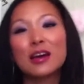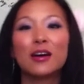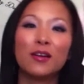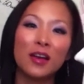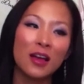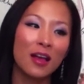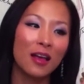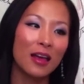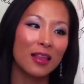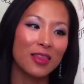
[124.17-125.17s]
So
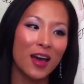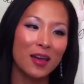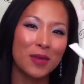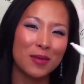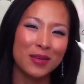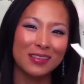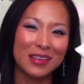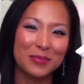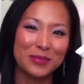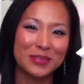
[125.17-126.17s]
I thought maybe the
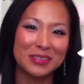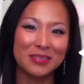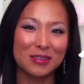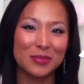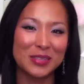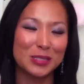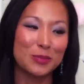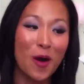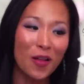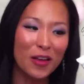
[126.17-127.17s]
sample was a little bit
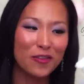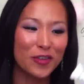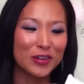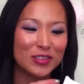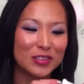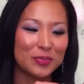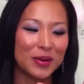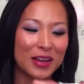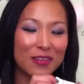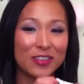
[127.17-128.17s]
small at first,
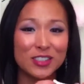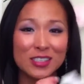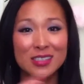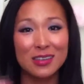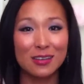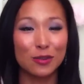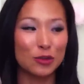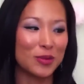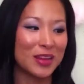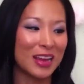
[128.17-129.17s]
but if it's just an
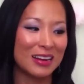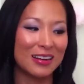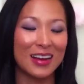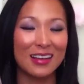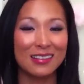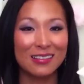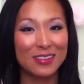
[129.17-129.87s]
illuminator, I guess a